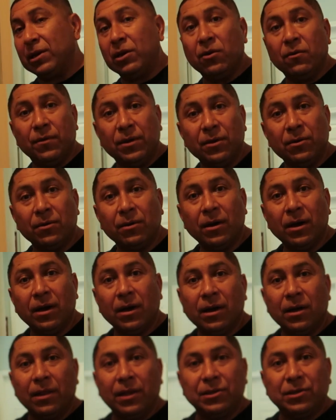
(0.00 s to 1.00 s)
an interview,
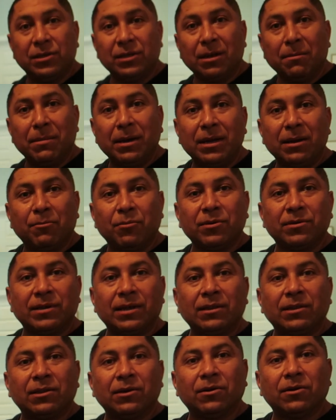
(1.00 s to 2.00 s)
they just come in and
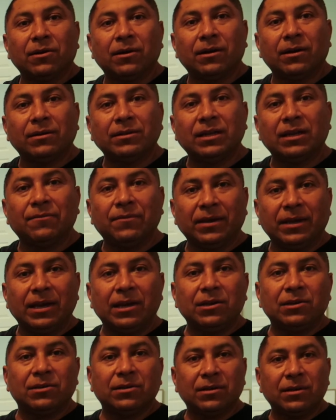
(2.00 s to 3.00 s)
present their
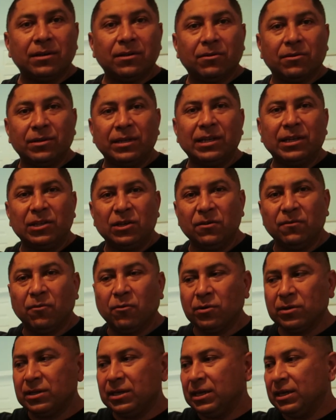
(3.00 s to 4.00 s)
identification or
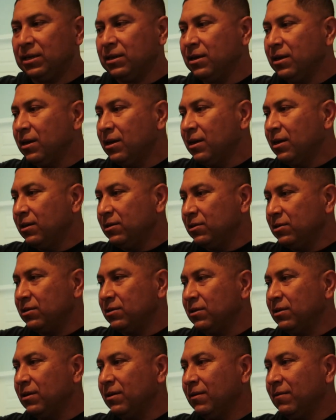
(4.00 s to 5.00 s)
DD-214 just
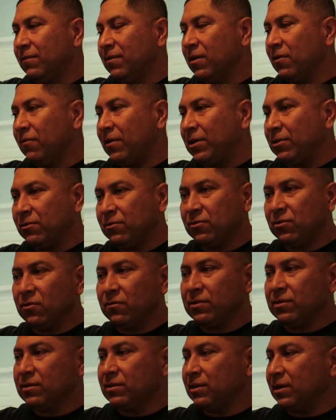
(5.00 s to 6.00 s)
to verify their
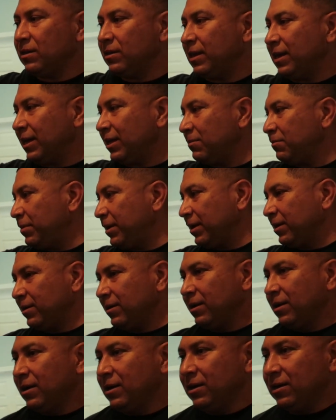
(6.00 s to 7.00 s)
service, and they can pick
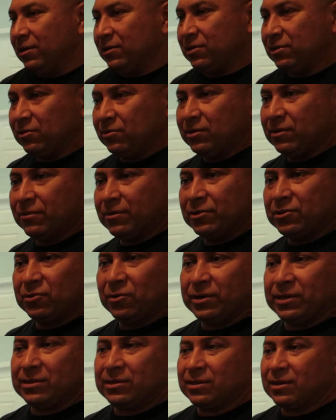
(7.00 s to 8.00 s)
a suit of their
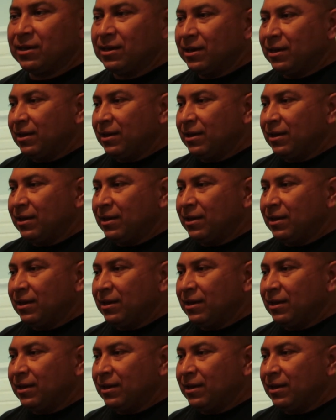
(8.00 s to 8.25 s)
choice.